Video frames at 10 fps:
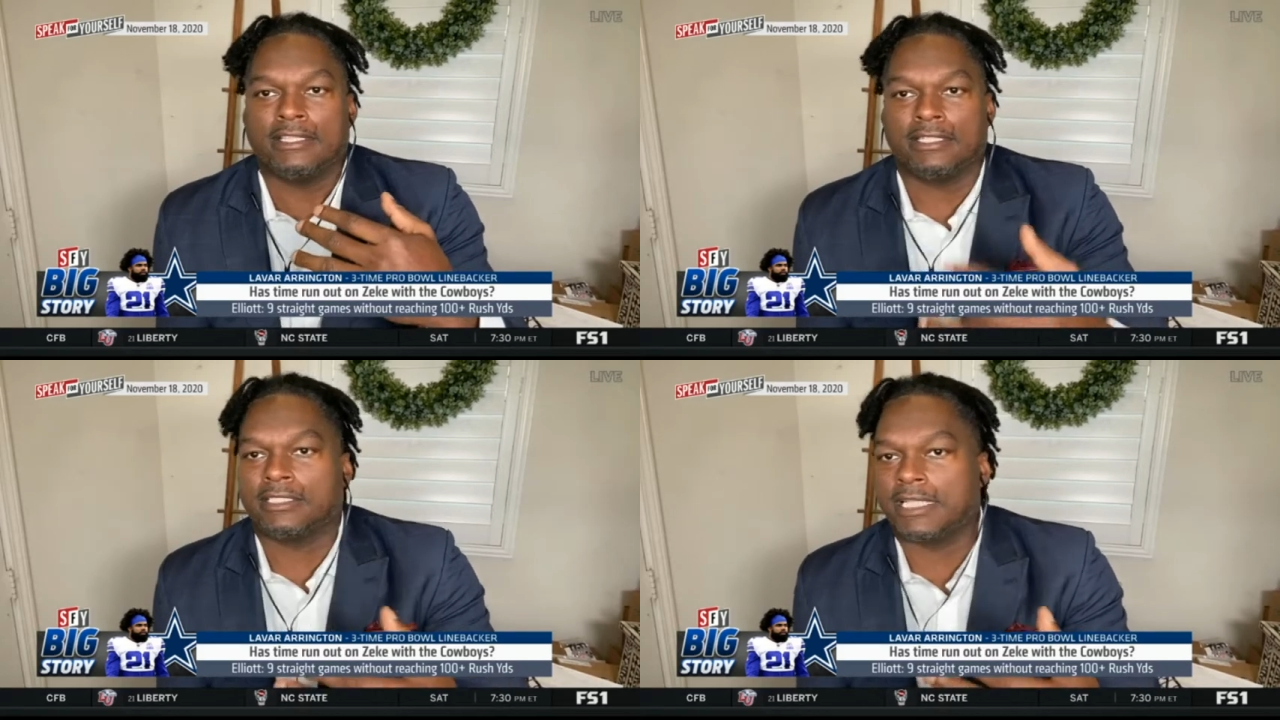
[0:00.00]

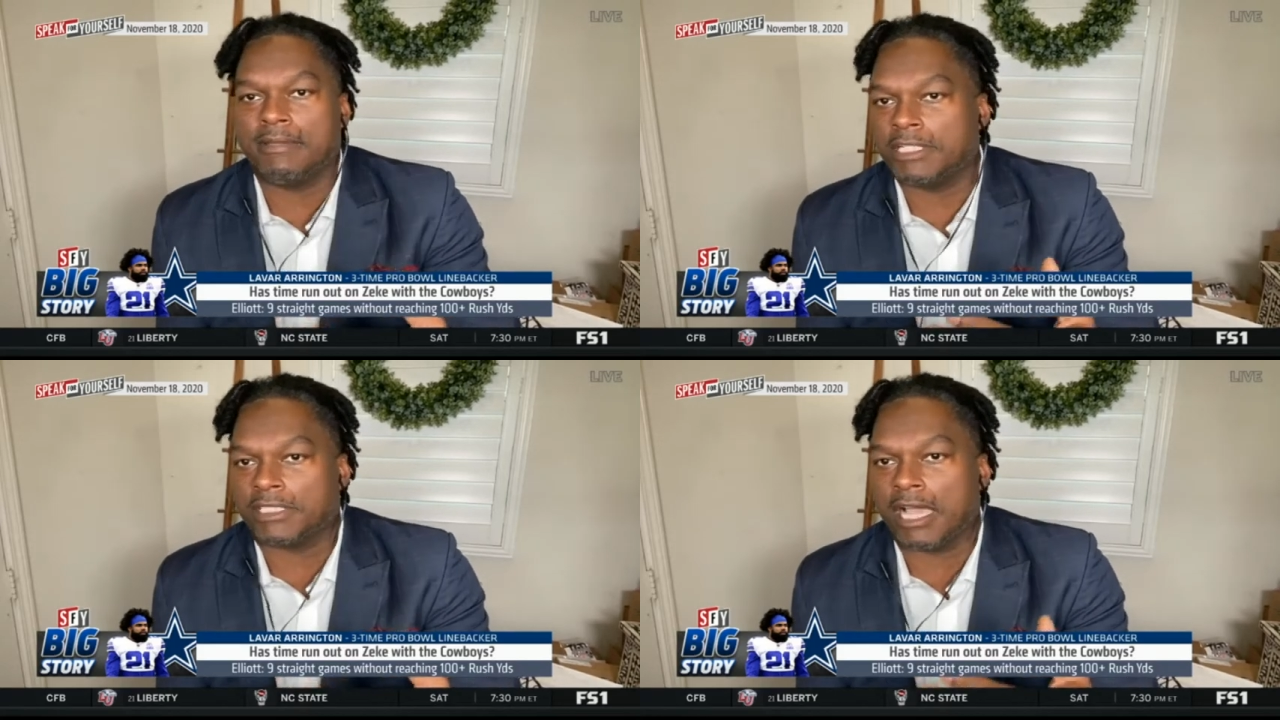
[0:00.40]
this
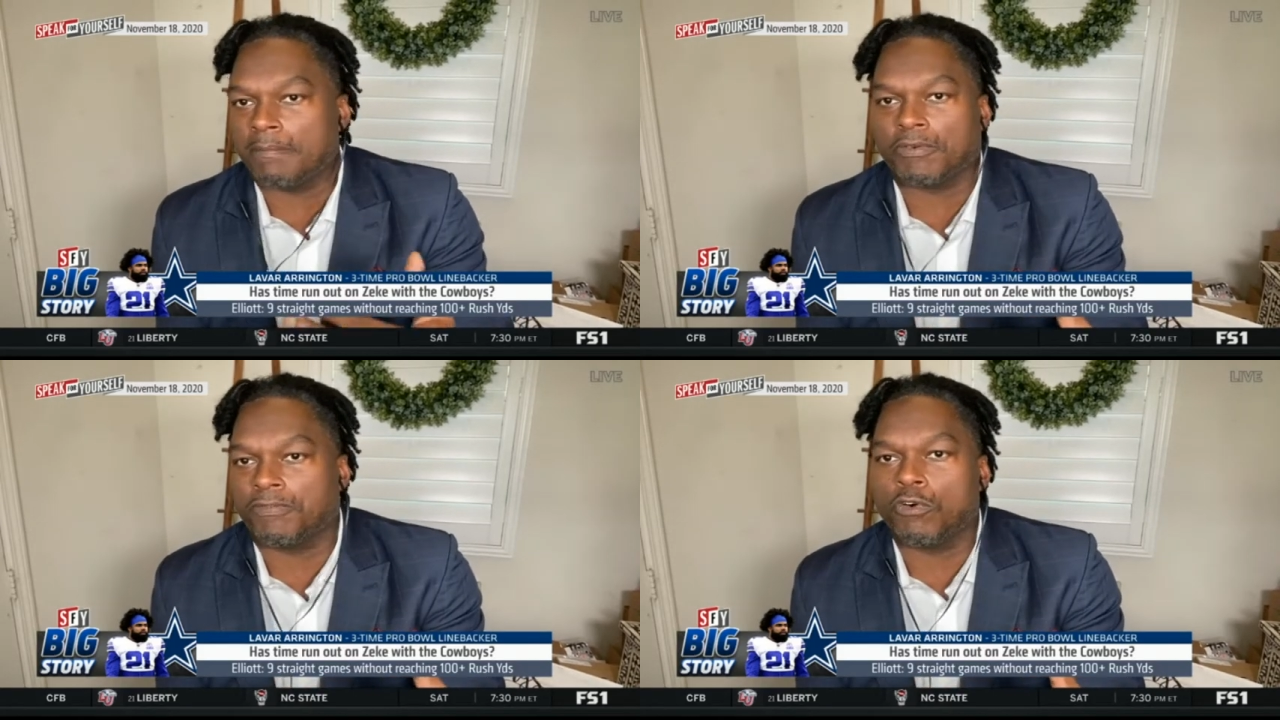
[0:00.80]
team is
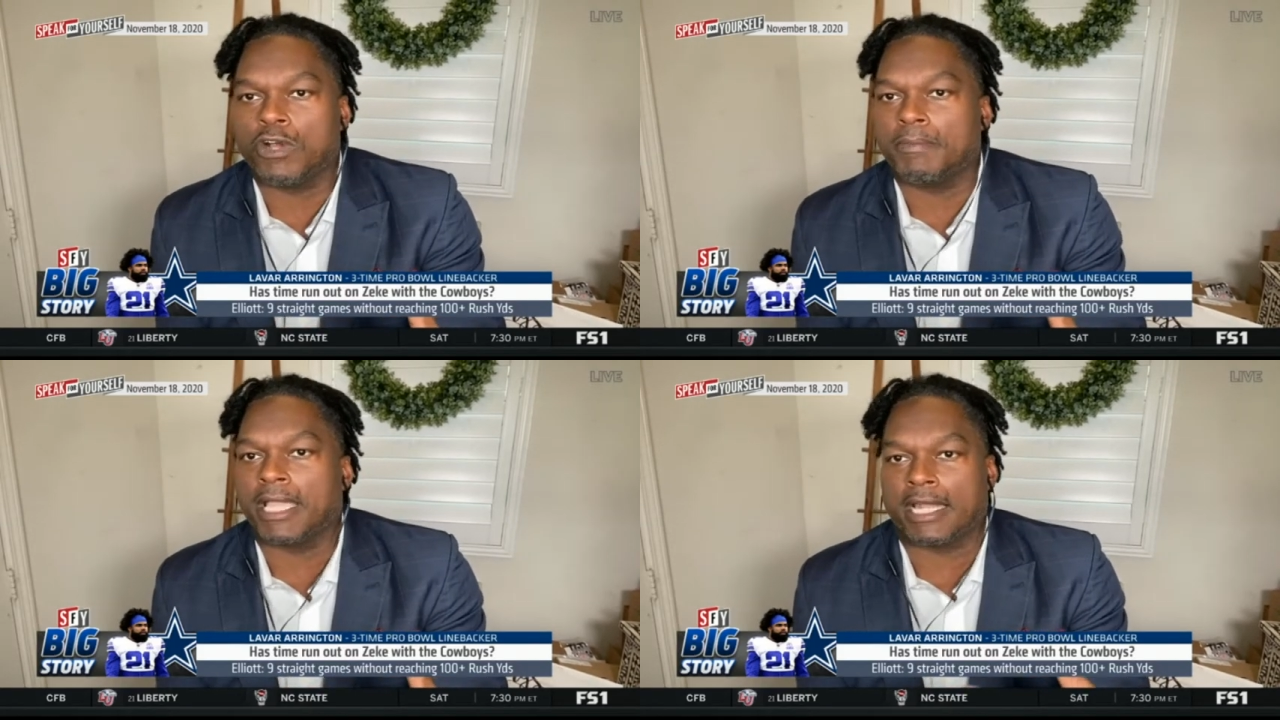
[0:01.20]
not
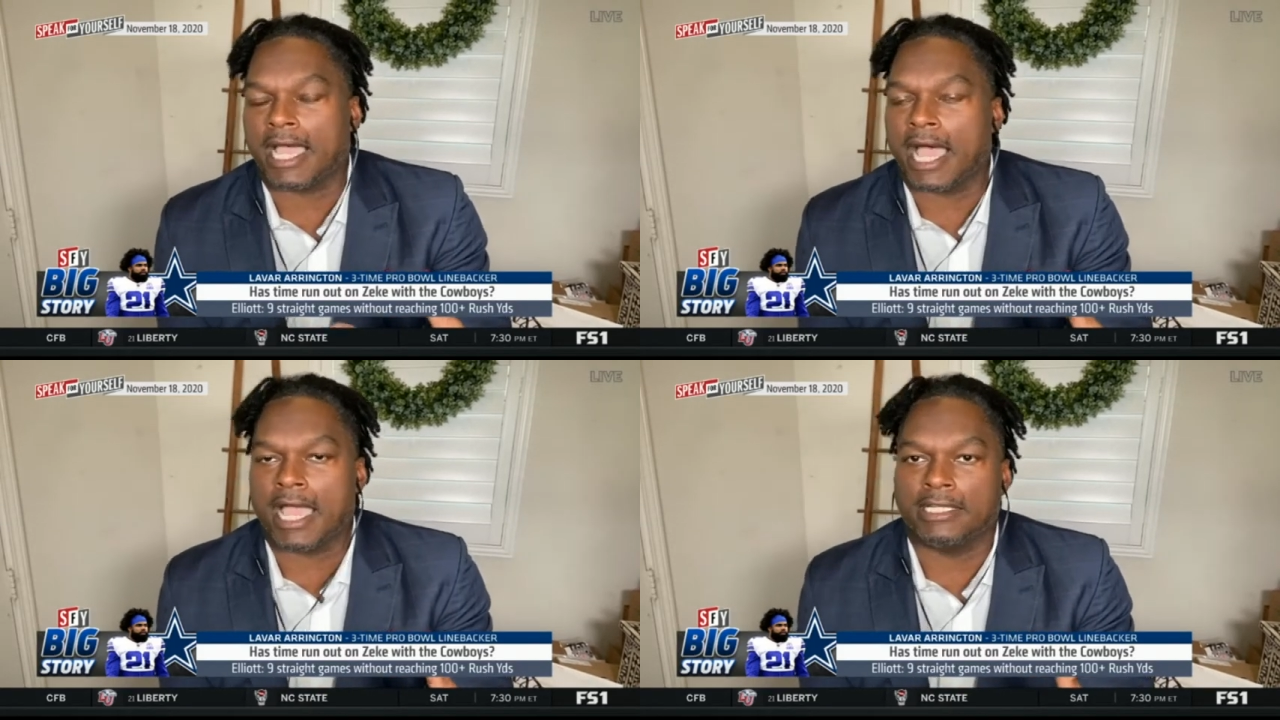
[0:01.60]
performing at
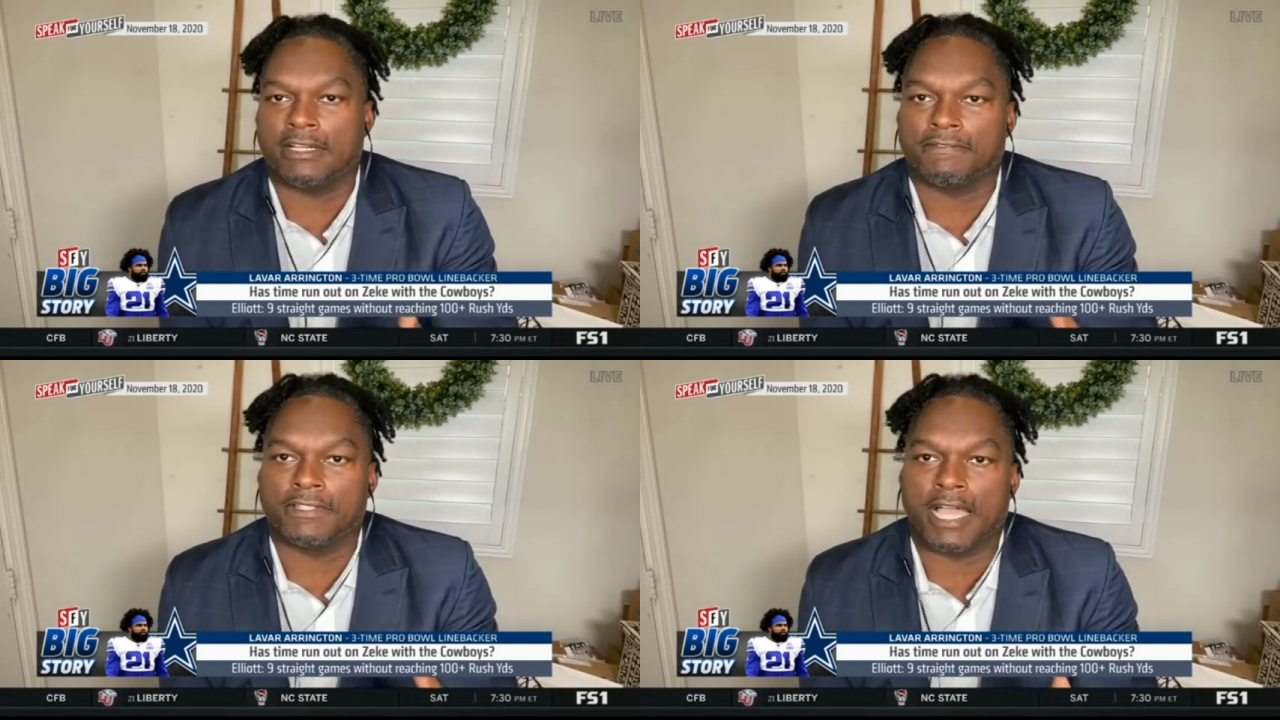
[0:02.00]
a high
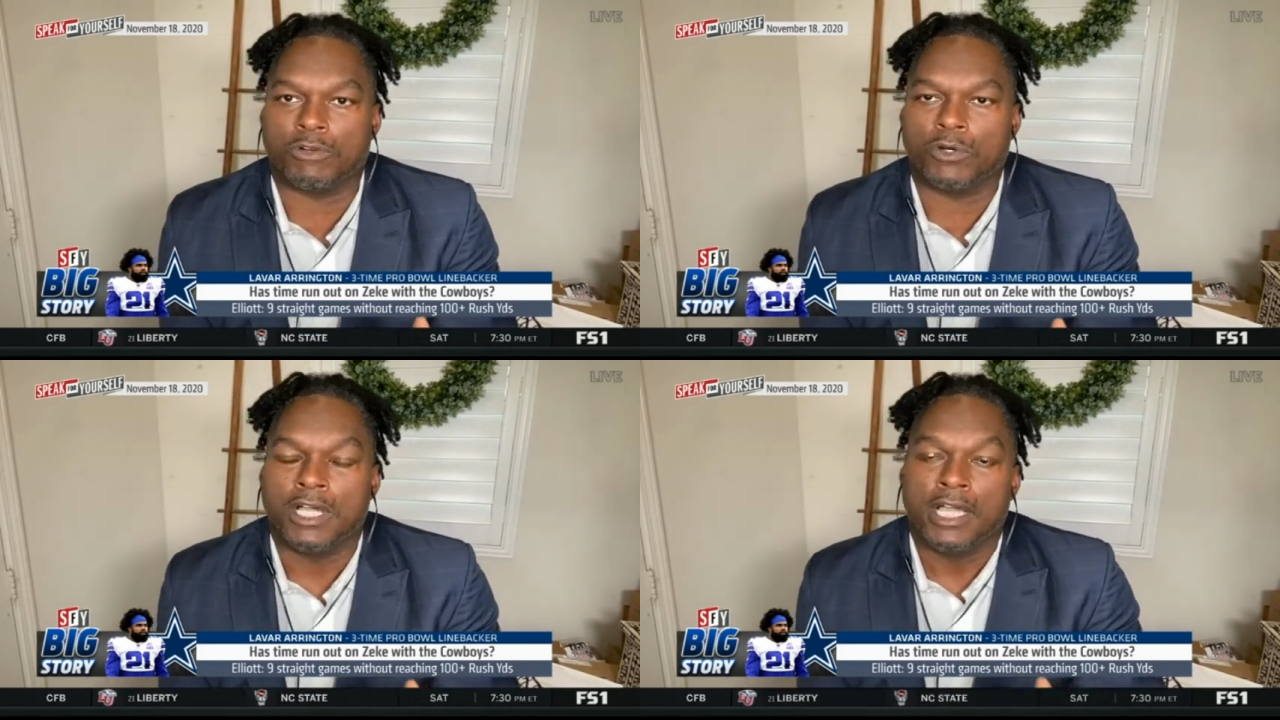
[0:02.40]
enough
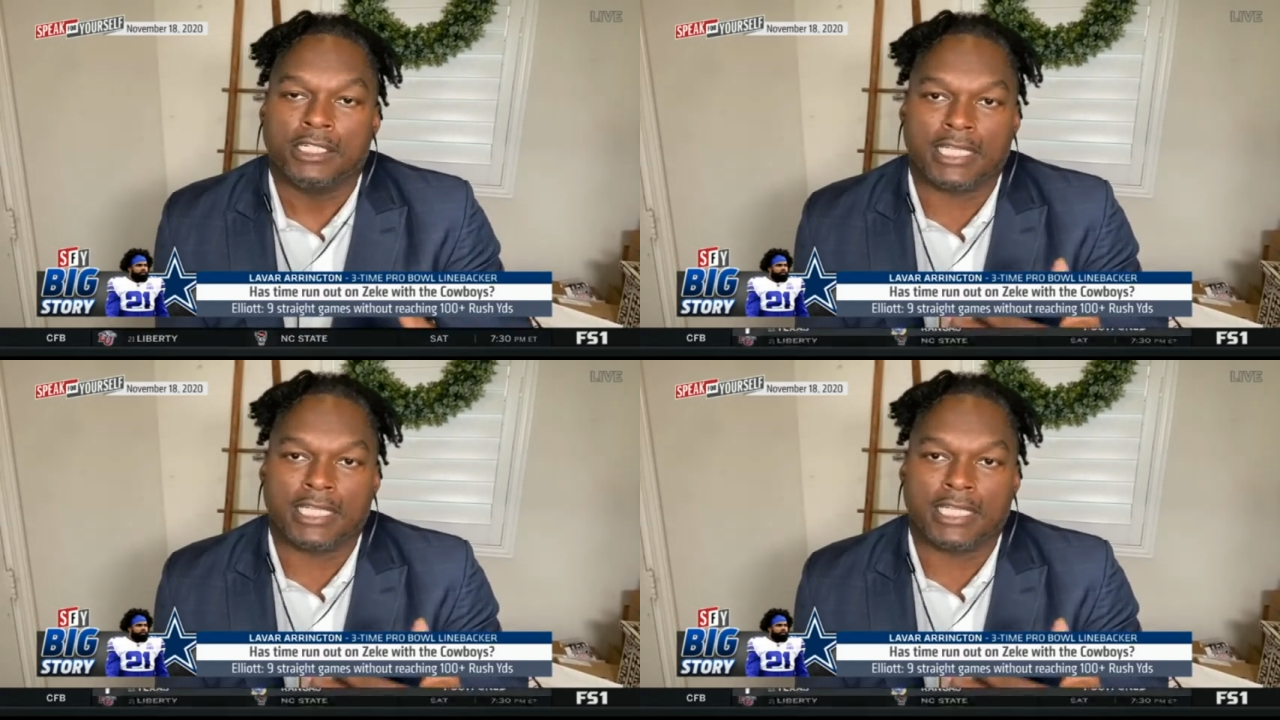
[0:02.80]
level